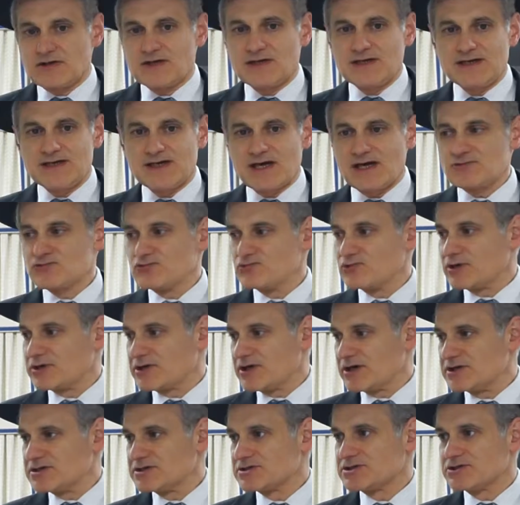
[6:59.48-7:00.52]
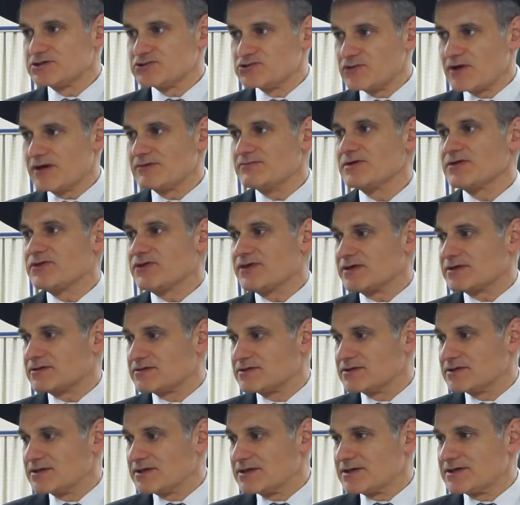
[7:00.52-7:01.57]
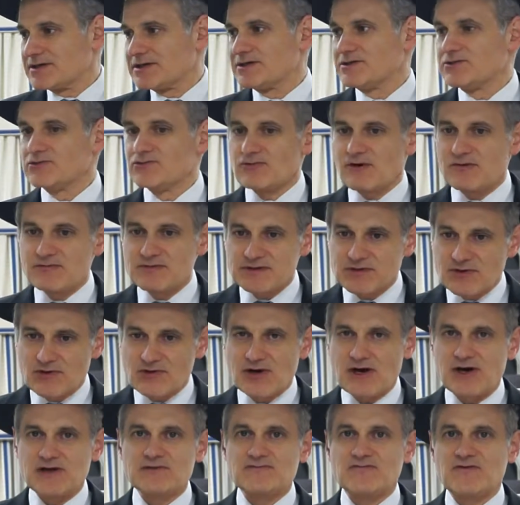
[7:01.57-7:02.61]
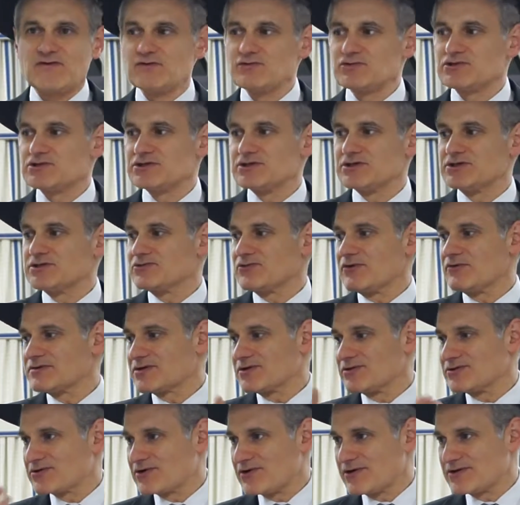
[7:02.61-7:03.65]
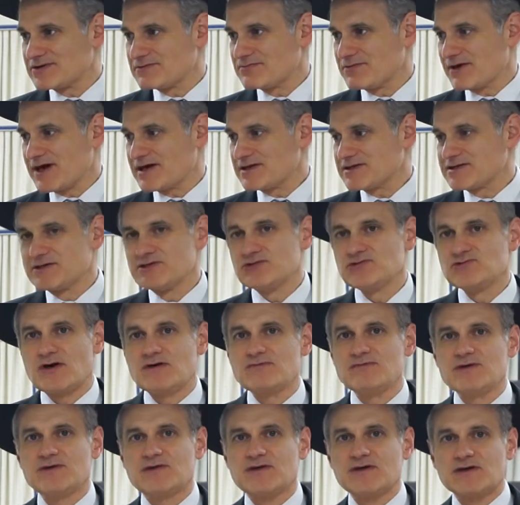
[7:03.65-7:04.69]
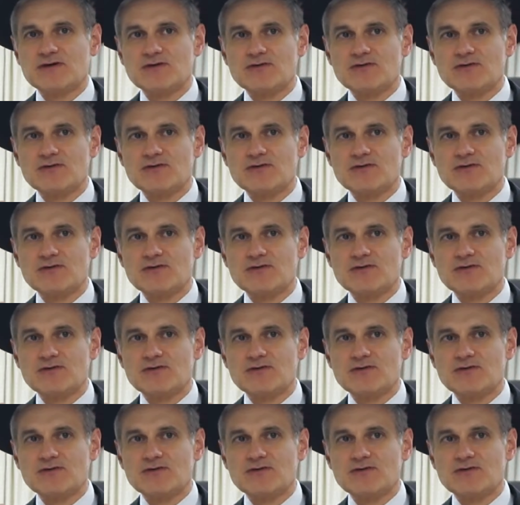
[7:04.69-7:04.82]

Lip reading: He had Biruch HaKodesh. He knew everything. He knew what was going on in the future. He knew what was going to go on in the past. He knew everything.